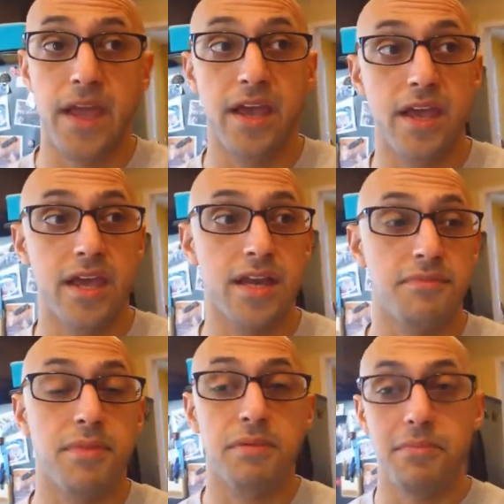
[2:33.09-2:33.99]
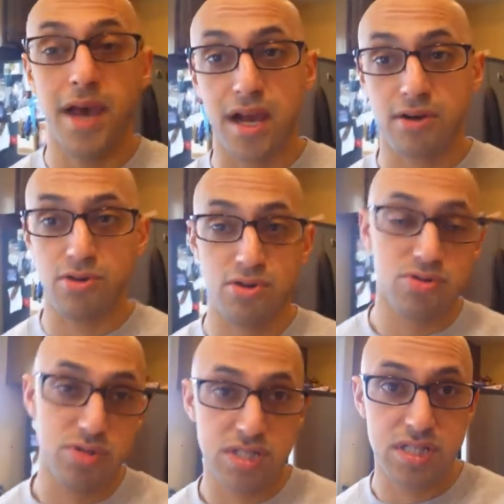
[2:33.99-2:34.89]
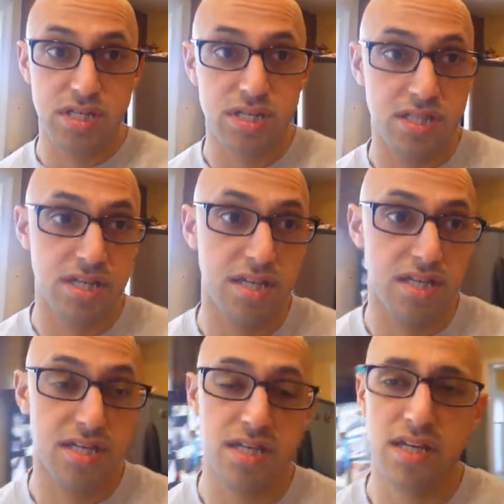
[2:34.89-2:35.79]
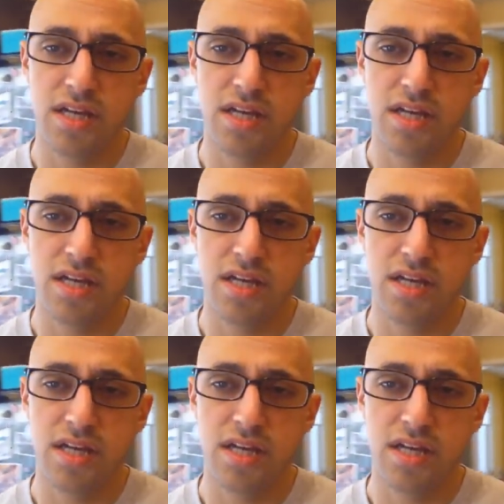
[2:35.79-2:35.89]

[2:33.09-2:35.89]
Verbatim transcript: and my macros that